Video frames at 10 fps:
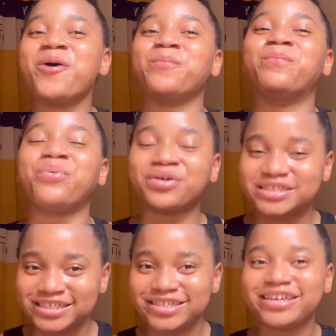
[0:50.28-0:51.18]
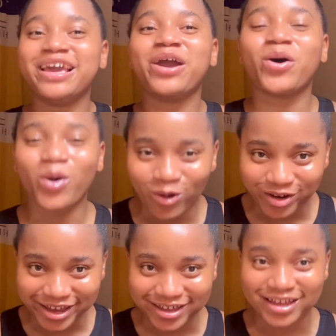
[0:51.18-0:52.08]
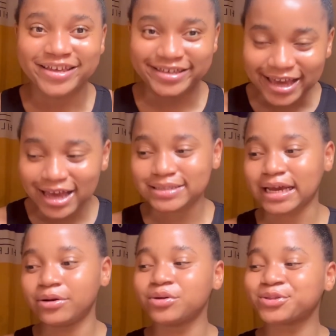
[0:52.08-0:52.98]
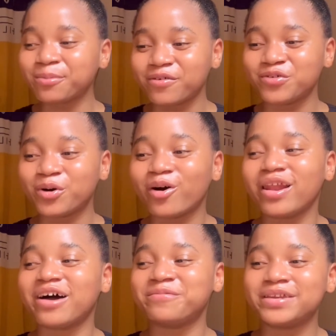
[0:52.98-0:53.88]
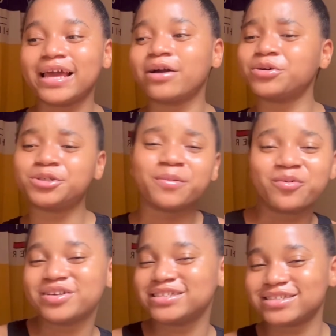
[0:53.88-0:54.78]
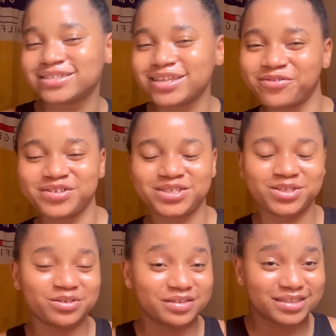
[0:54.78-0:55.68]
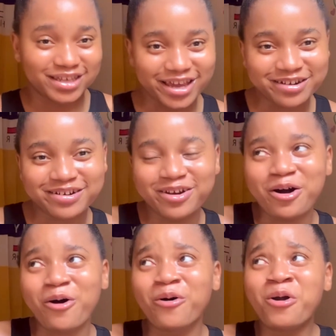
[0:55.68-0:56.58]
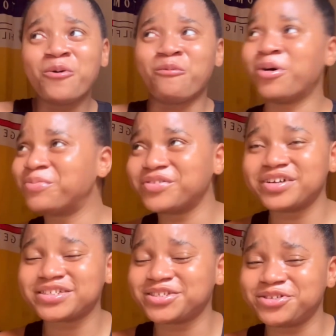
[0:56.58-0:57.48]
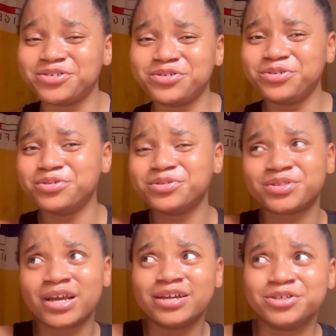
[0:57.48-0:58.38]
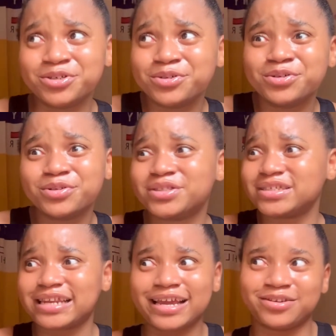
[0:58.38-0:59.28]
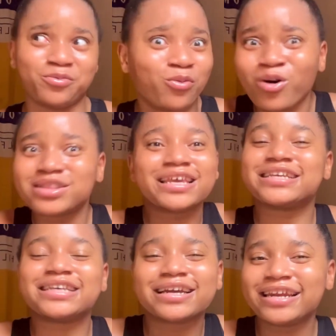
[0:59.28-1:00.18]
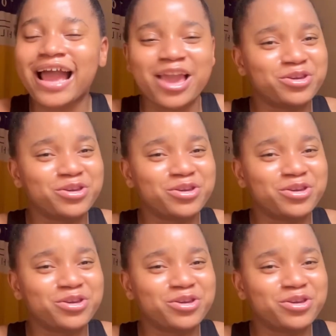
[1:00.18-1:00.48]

body oil. Yes, I know some of you all have been like, oh Chioma, what's the secret to your skin glow? What products do you use? Do you use this? Like, what exactly are